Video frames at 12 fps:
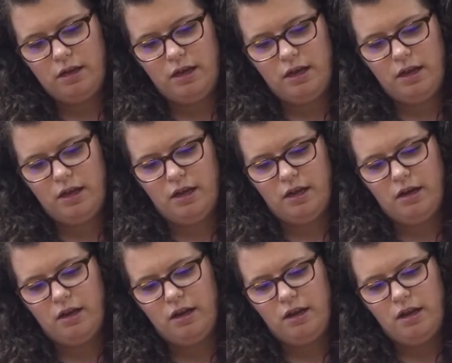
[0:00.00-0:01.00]
And
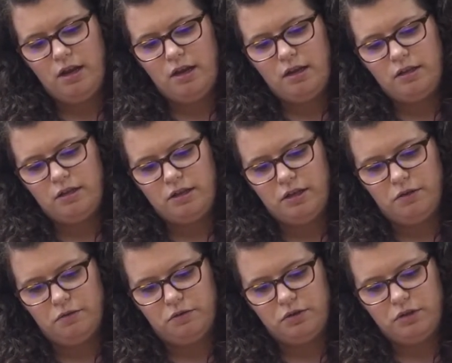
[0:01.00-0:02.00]
so
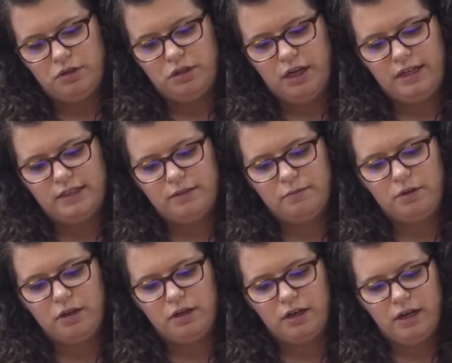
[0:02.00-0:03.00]
shake some
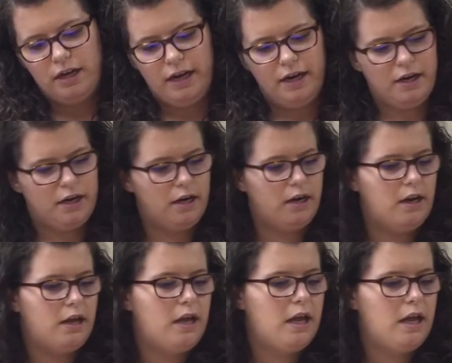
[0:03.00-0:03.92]
glitter in there.